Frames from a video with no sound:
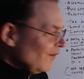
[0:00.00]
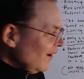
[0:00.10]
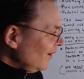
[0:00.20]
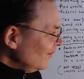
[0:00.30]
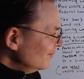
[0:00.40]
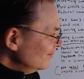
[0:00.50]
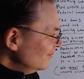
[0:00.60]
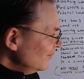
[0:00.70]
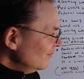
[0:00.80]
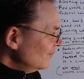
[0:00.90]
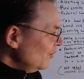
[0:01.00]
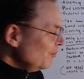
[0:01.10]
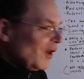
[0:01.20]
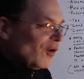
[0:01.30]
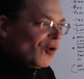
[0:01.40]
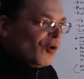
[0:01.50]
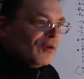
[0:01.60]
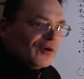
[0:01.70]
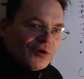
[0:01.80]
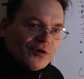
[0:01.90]
around. Made a
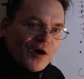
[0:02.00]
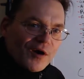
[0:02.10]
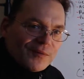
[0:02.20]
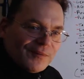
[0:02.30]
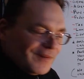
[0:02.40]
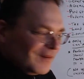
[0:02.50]
hole in your yard.